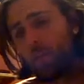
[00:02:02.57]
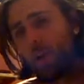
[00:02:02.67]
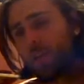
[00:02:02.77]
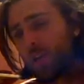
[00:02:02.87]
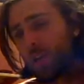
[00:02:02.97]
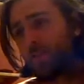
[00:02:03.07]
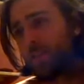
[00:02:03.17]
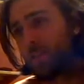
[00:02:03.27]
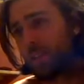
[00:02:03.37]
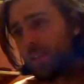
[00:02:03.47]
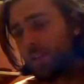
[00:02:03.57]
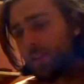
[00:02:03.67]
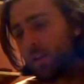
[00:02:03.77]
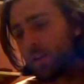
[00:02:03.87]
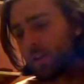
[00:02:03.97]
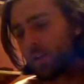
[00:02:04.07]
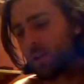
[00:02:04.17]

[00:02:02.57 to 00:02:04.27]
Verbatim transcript: the shop isn't sealed yet,